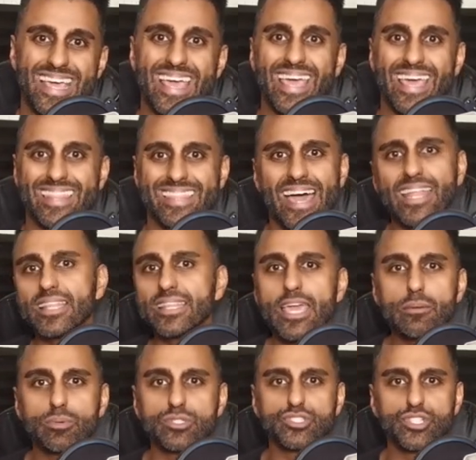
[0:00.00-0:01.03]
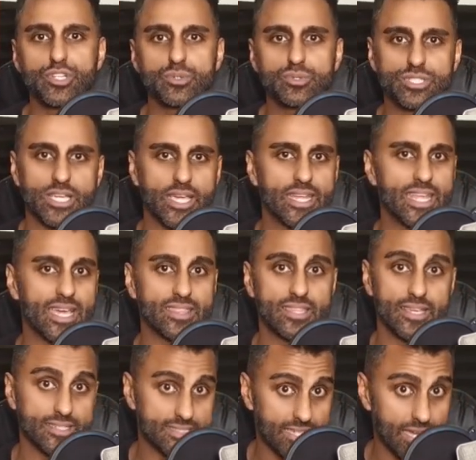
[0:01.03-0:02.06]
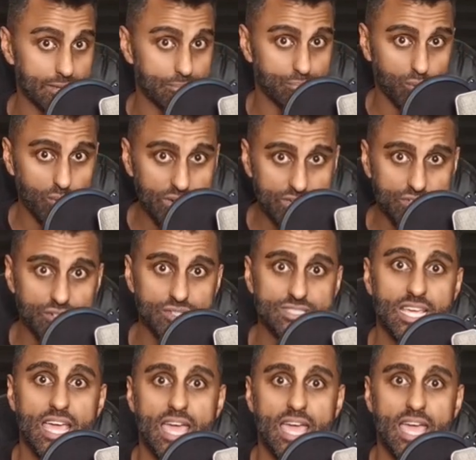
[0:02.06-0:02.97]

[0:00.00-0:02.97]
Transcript: And that enables you to connect things like printers